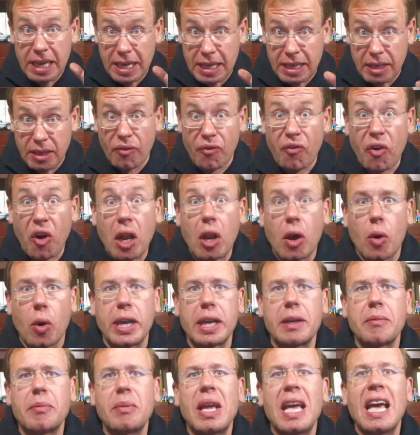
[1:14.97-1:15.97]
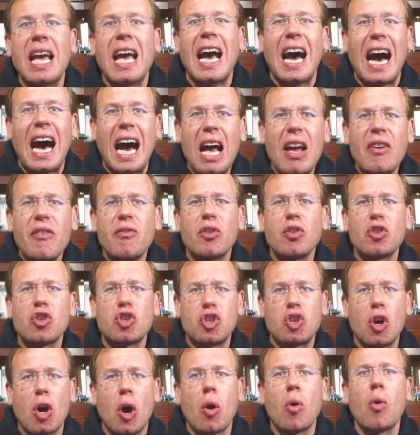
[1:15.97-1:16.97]
In the following, I will
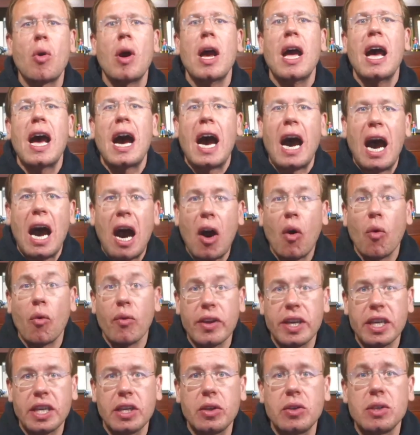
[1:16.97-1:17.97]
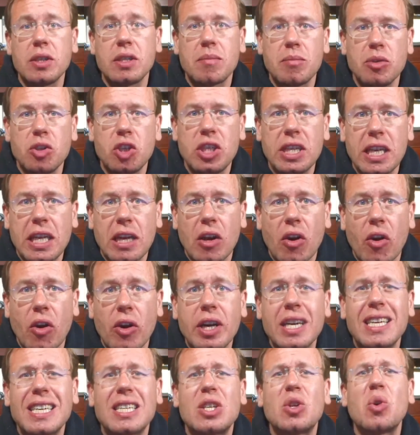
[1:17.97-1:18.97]
show how we use machine
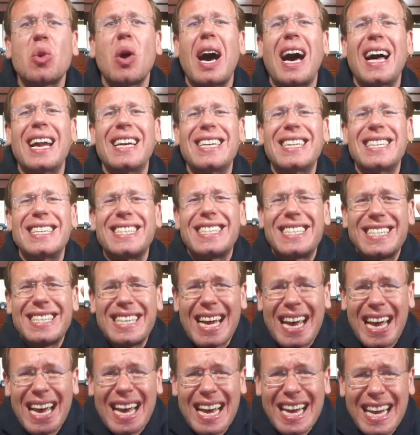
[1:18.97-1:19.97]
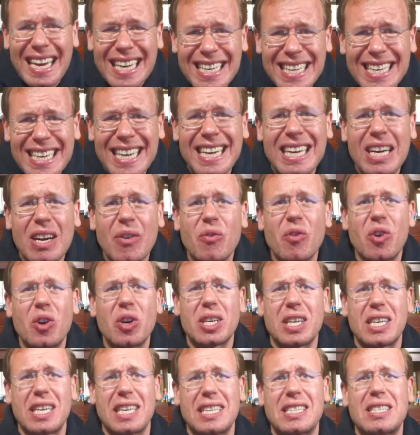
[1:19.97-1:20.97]
learning to understand the inner
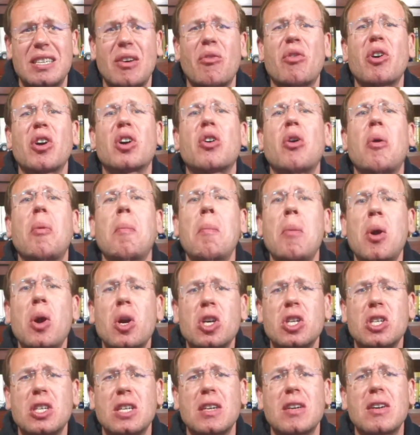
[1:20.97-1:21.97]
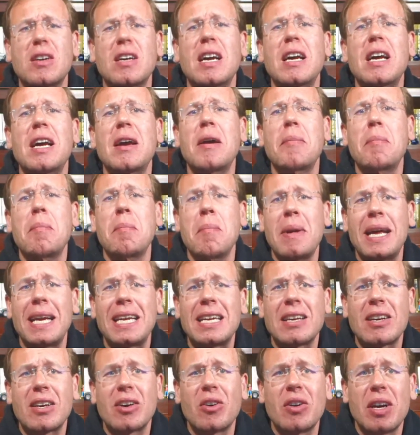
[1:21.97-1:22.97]
workings of a commercial
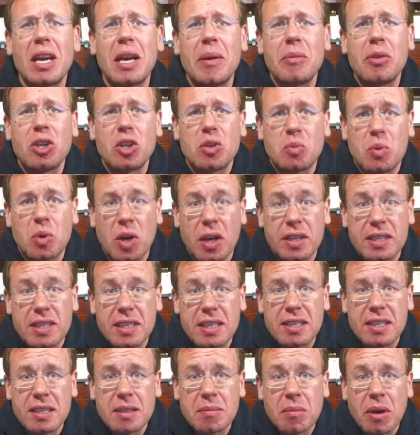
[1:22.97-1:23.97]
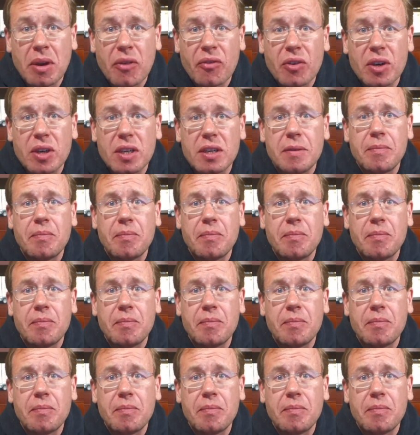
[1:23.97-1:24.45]
medical image processing method.